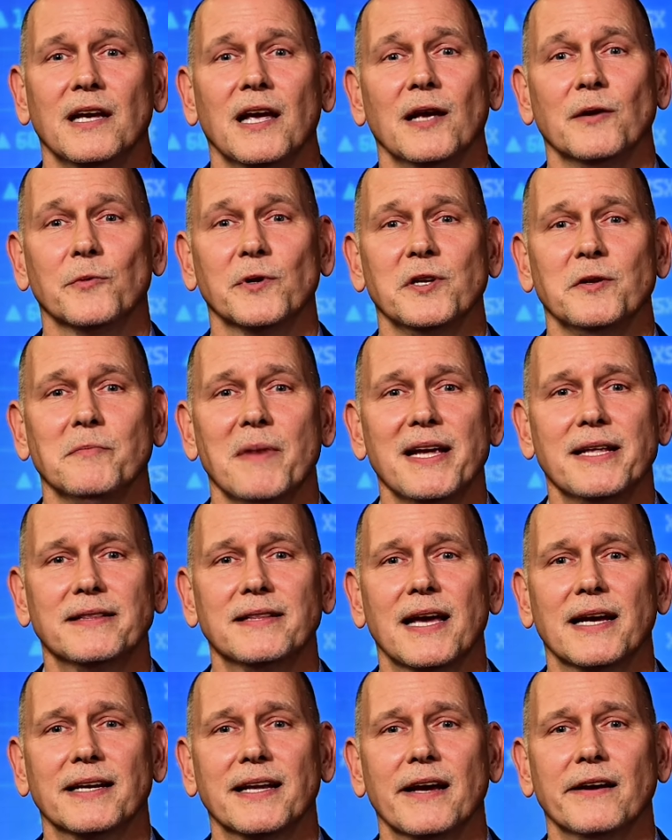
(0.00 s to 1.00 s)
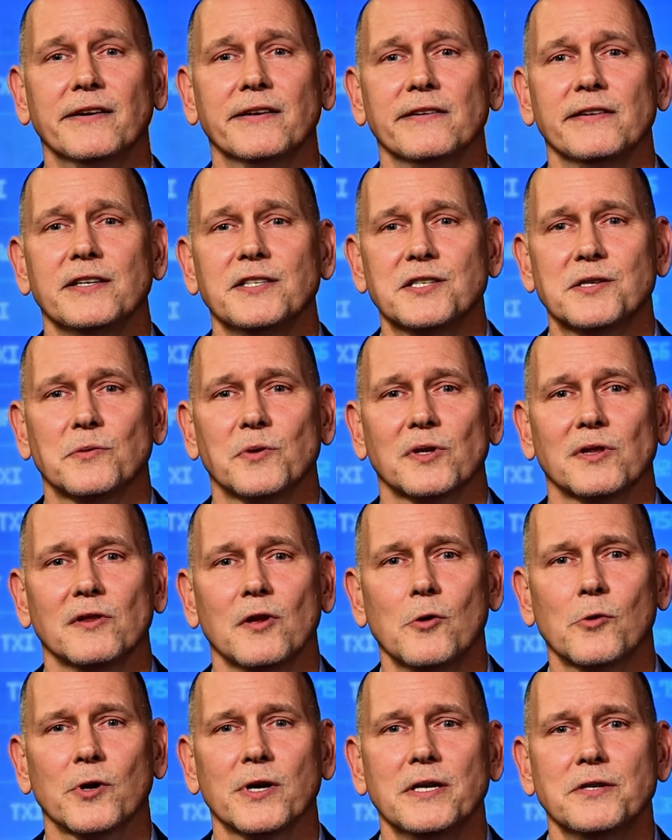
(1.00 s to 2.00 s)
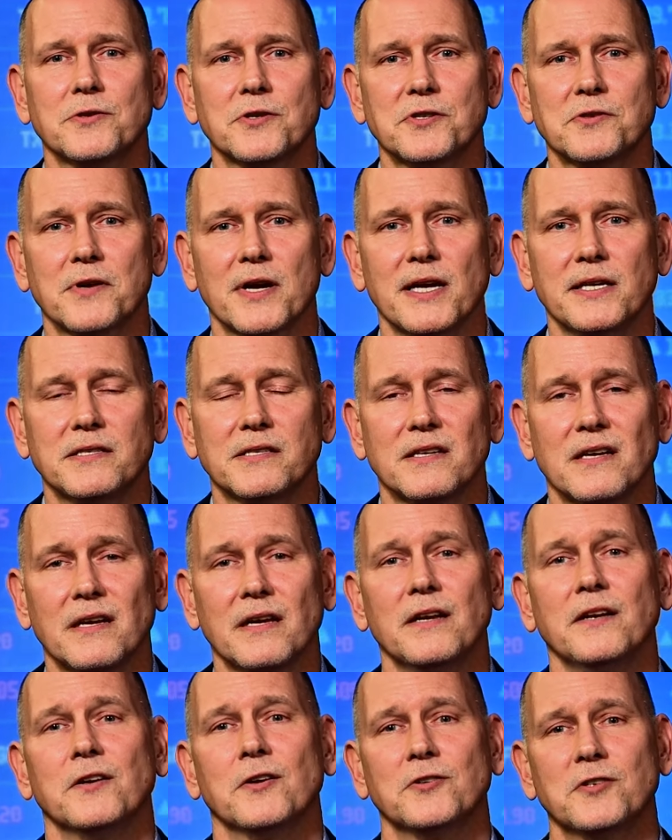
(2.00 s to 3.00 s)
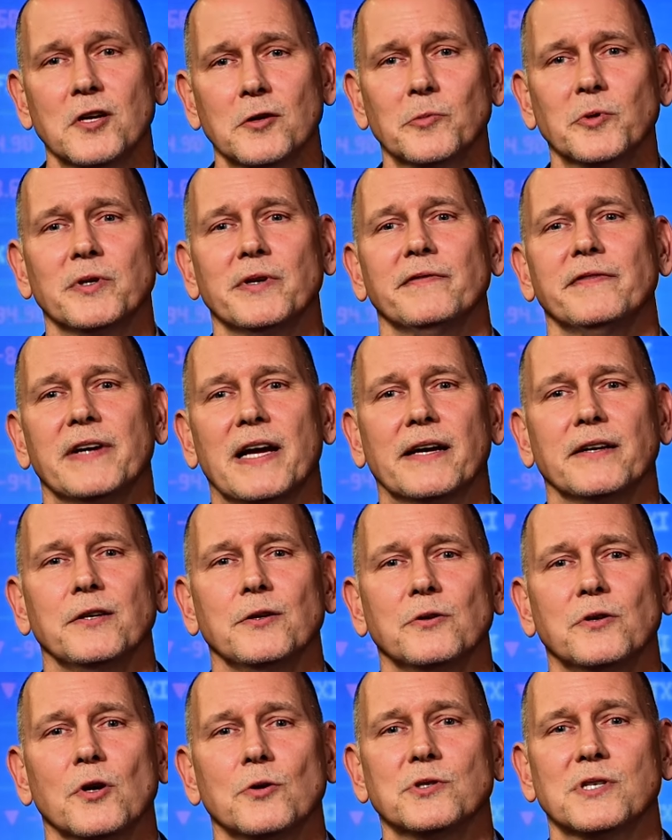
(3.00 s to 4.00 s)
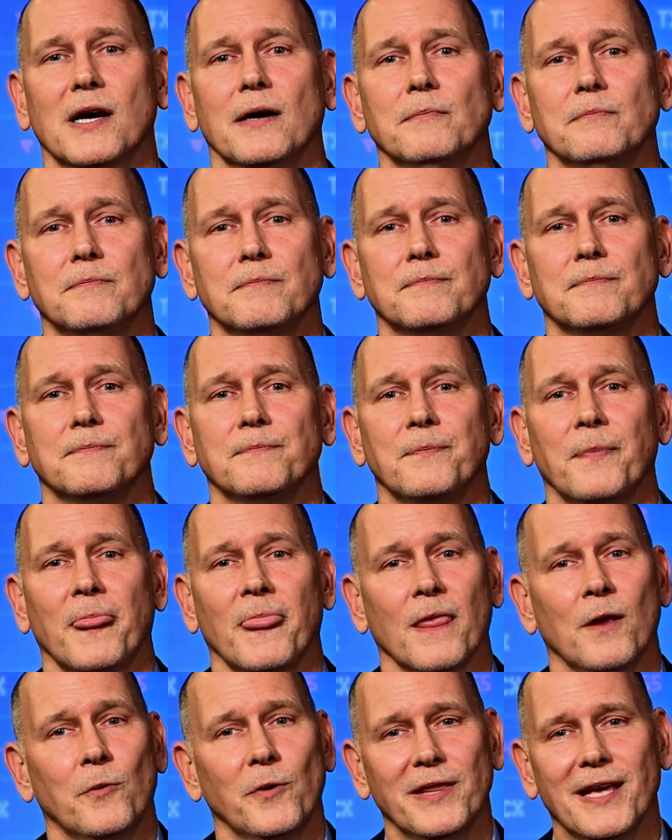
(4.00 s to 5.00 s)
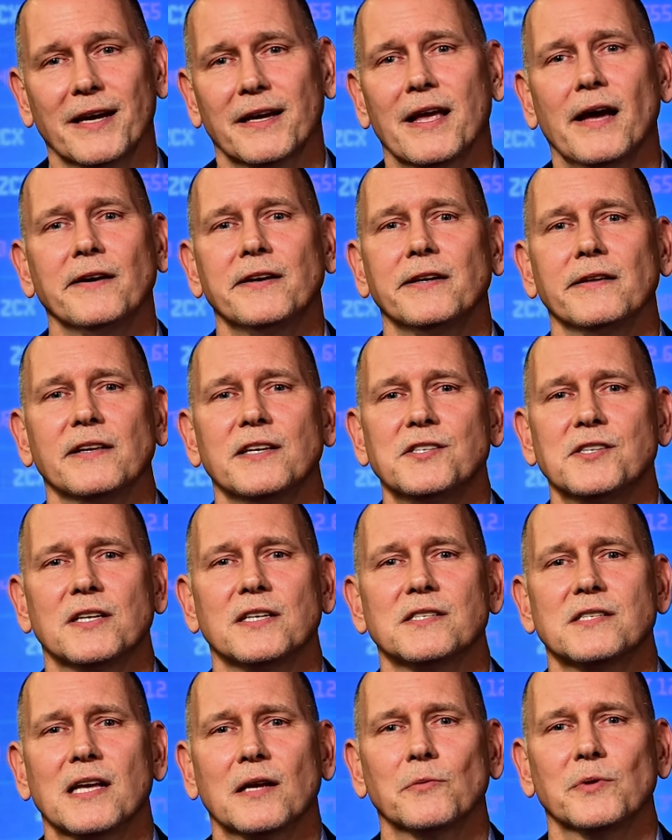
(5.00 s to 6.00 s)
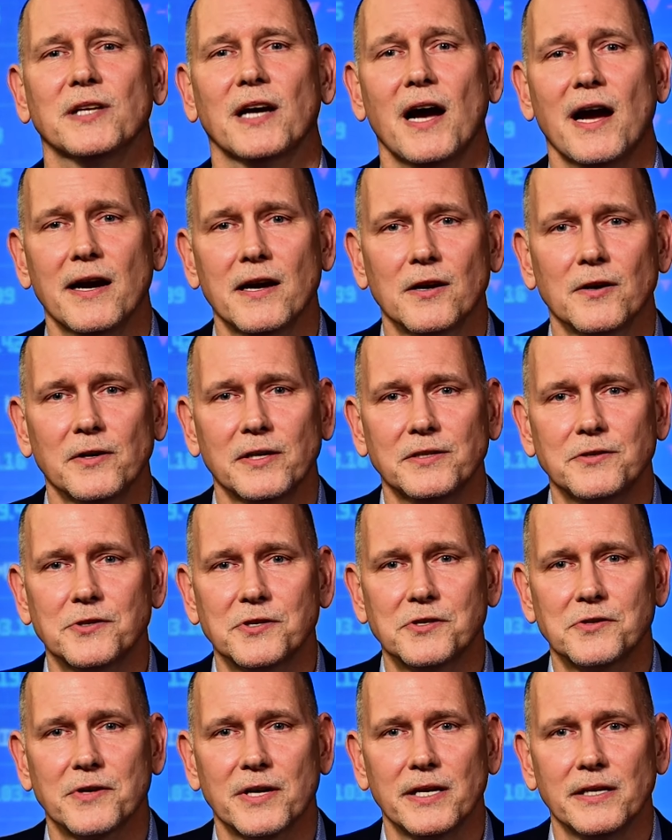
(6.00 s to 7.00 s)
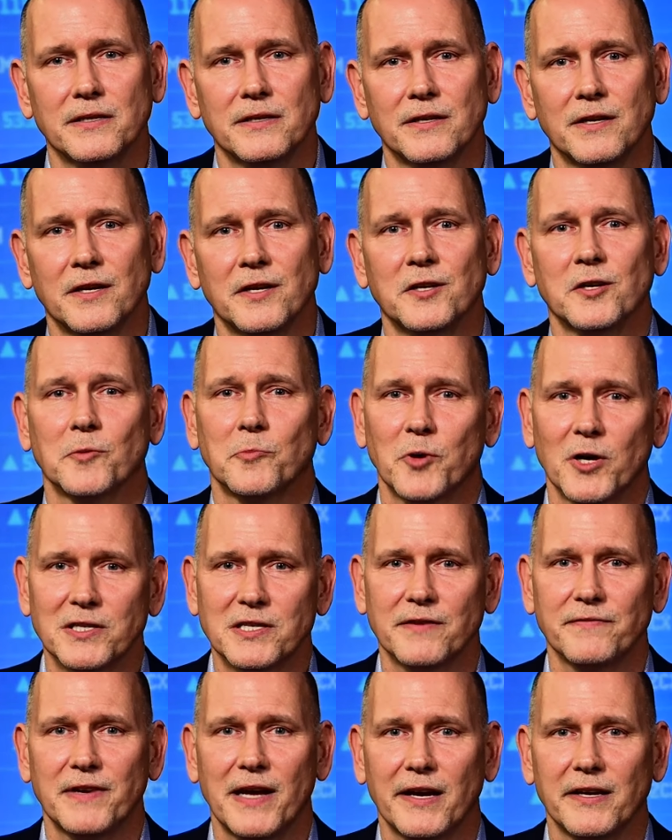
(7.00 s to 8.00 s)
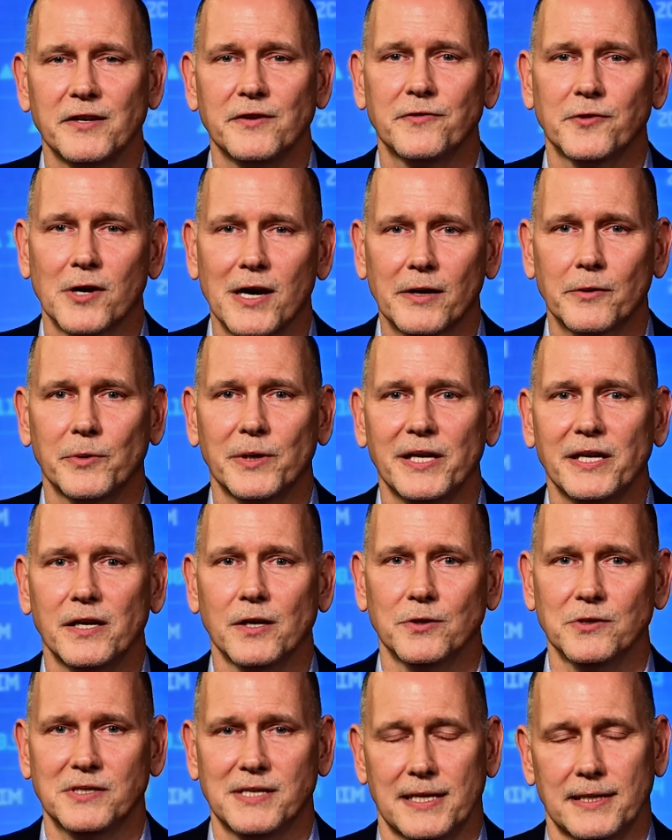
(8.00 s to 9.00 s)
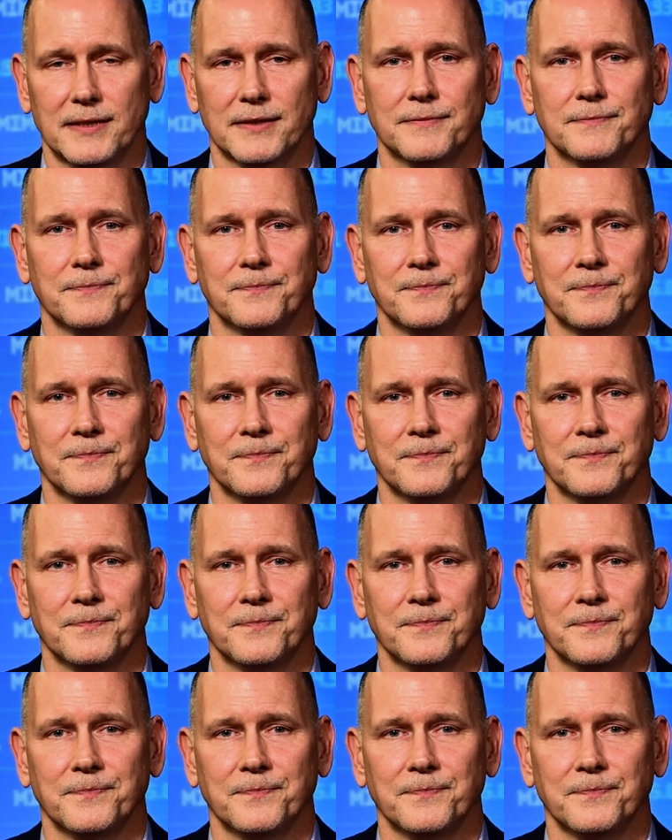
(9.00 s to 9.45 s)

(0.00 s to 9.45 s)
And when you make that calculation with lower interest rates, your terminal value goes up. When that calculation is done with a higher interest rate, your present value for equity goes down.